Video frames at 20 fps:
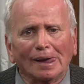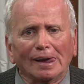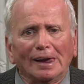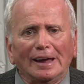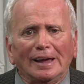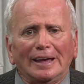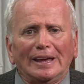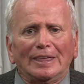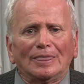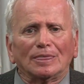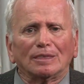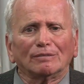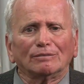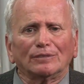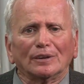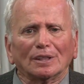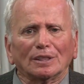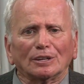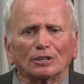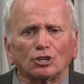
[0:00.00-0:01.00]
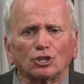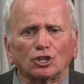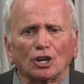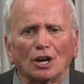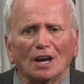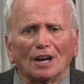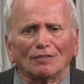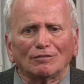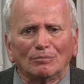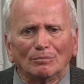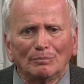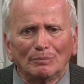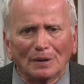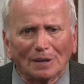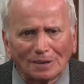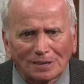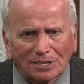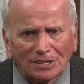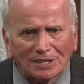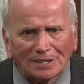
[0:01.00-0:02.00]
in the village of
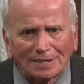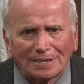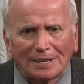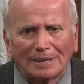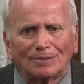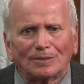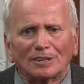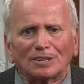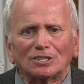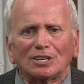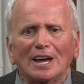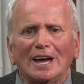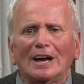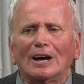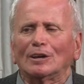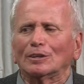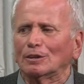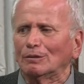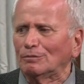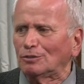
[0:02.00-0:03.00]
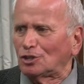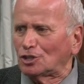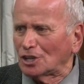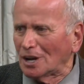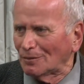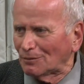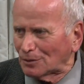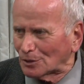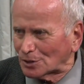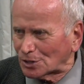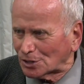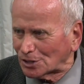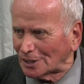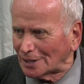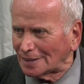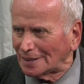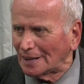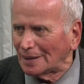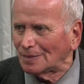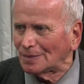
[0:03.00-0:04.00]
Milton, in the town of
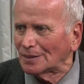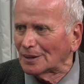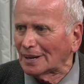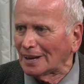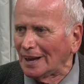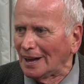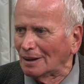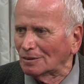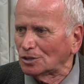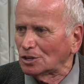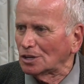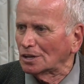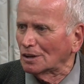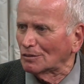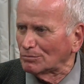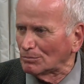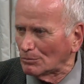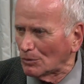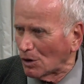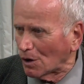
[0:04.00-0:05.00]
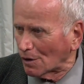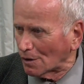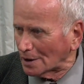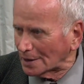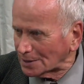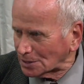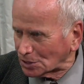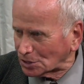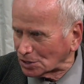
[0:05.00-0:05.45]
Jefferson, and the county of Morris,